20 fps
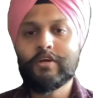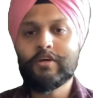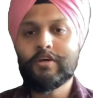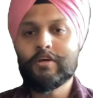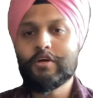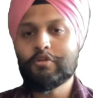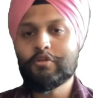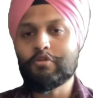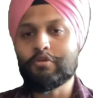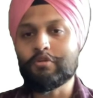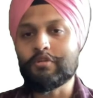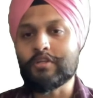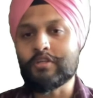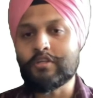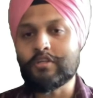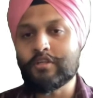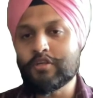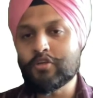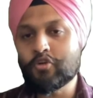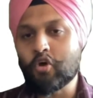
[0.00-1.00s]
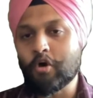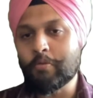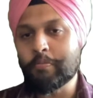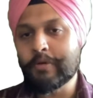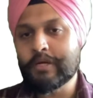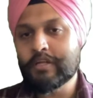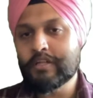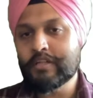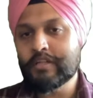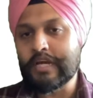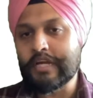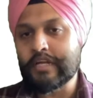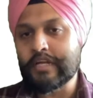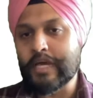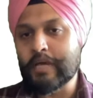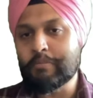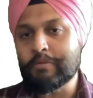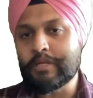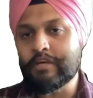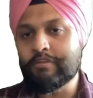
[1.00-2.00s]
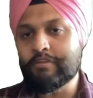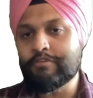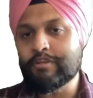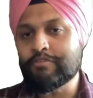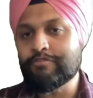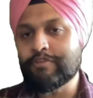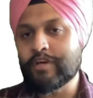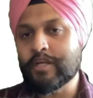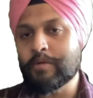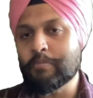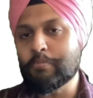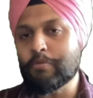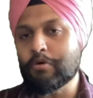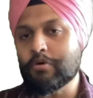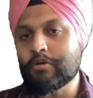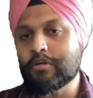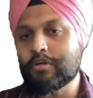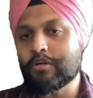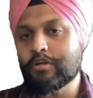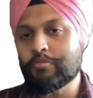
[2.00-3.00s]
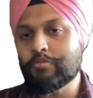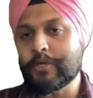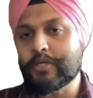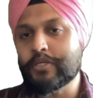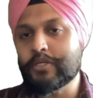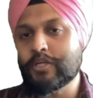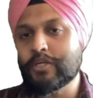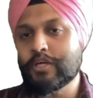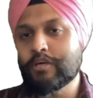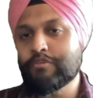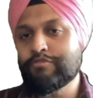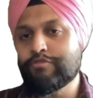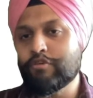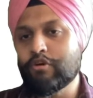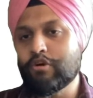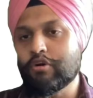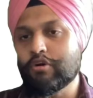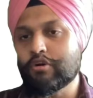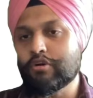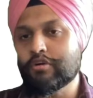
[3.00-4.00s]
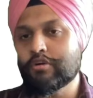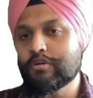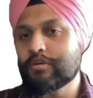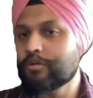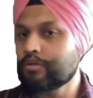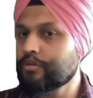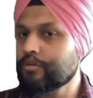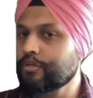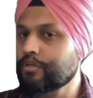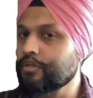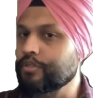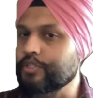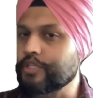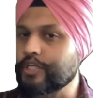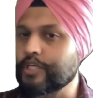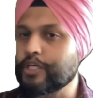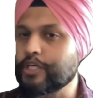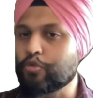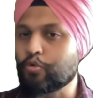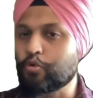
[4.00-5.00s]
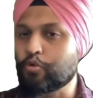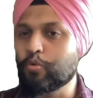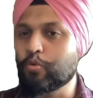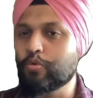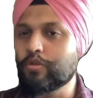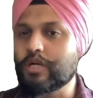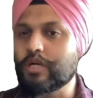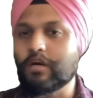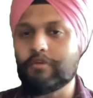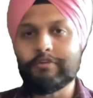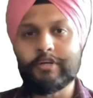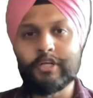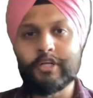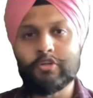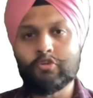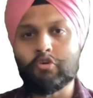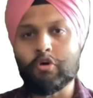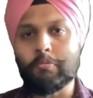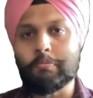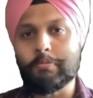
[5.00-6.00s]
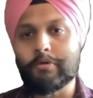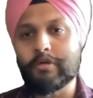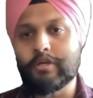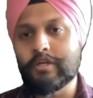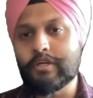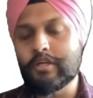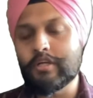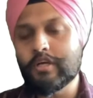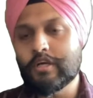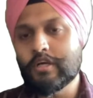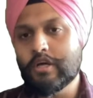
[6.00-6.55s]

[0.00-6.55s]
So this is a topic that I believe is very important, especially for GS2, the governance component,